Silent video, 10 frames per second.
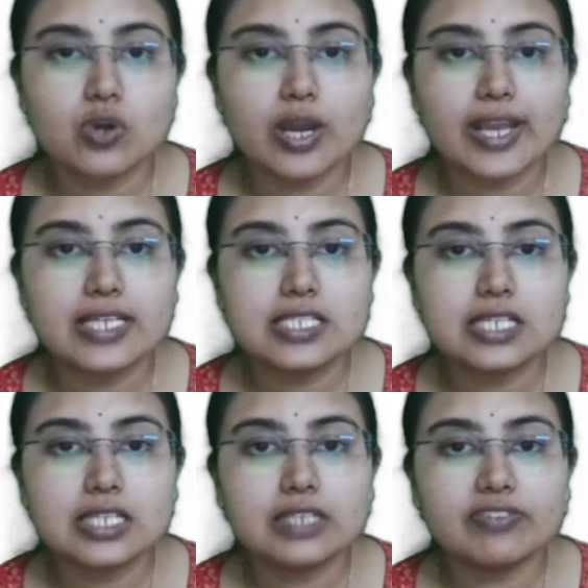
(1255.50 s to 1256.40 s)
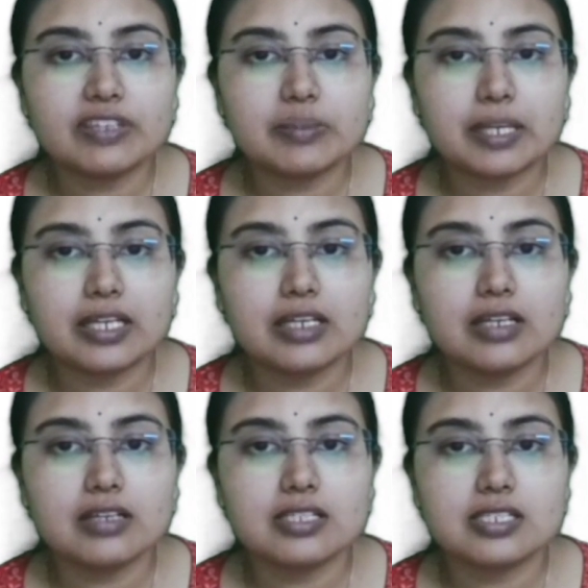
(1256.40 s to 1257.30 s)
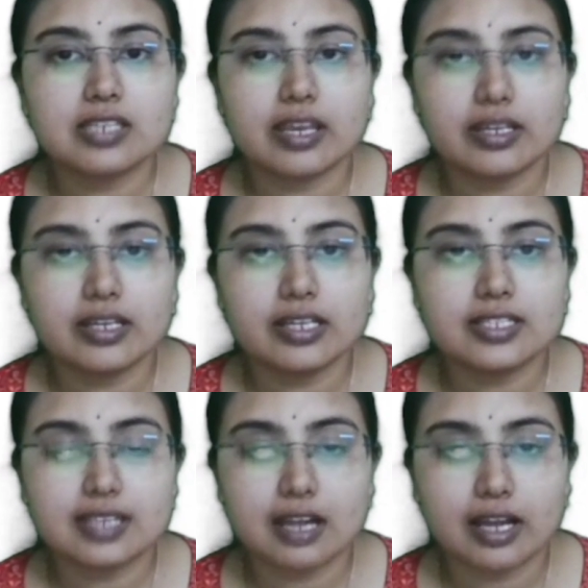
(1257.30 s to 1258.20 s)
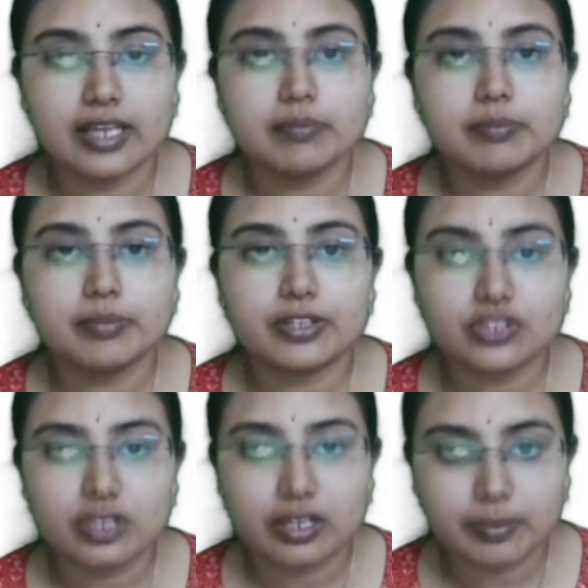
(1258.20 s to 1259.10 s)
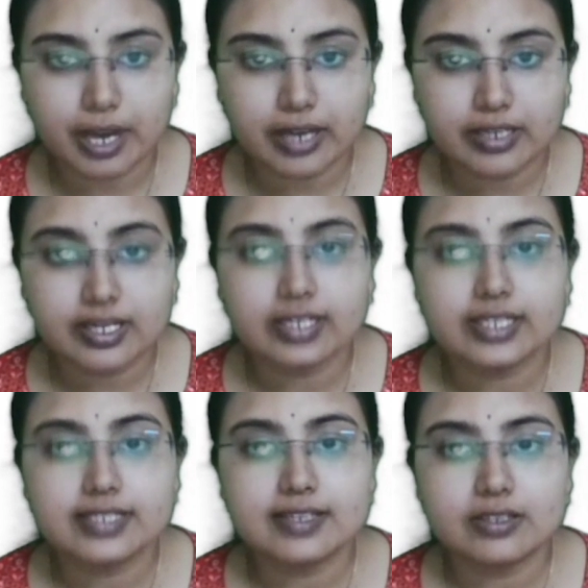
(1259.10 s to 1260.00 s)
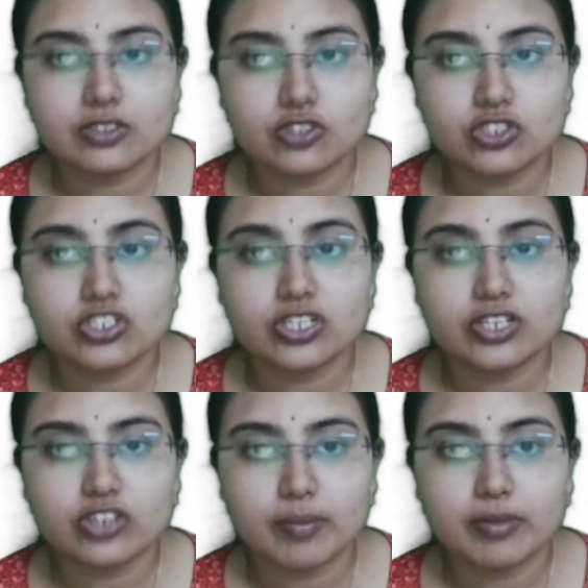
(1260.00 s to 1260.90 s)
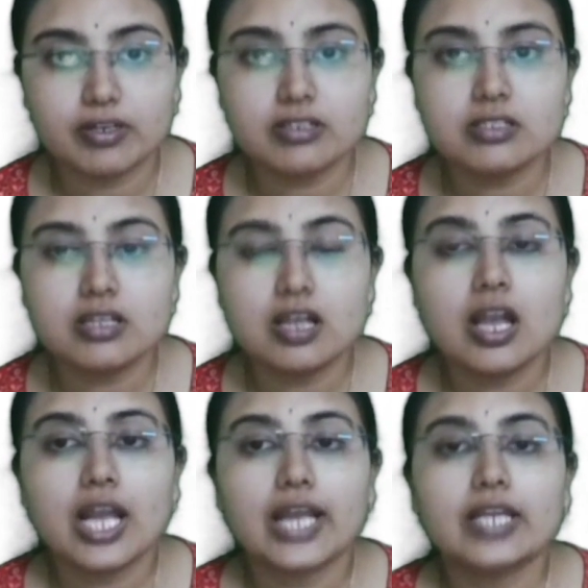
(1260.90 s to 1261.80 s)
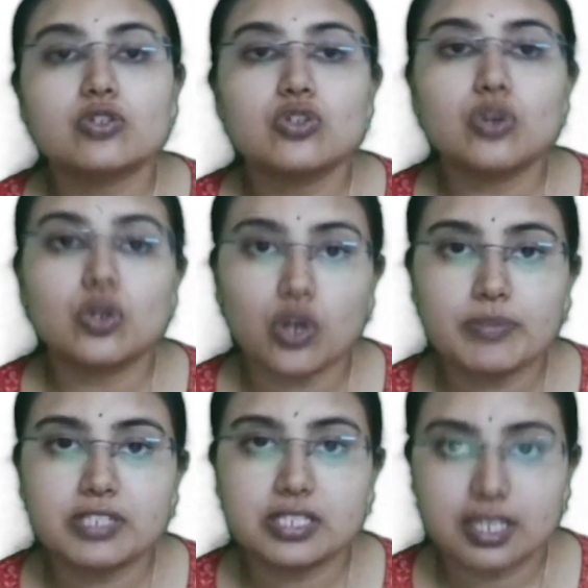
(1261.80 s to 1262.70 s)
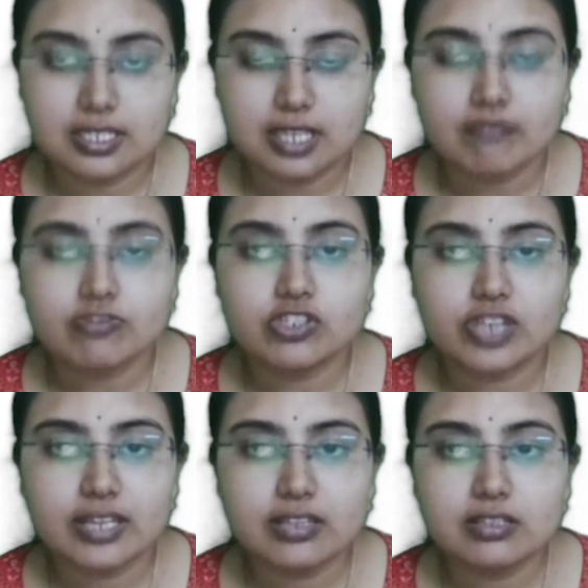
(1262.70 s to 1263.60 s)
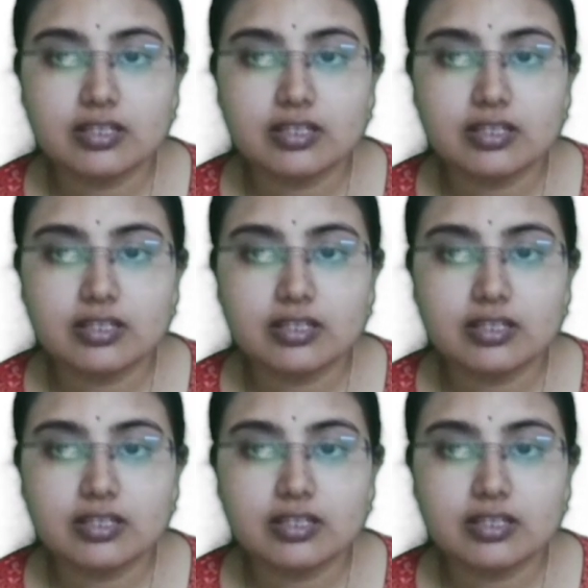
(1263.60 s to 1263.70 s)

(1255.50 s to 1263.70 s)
So elderly female staring at sky, bradykinesia, rigidity and tremors, and on autopsy, that is after death,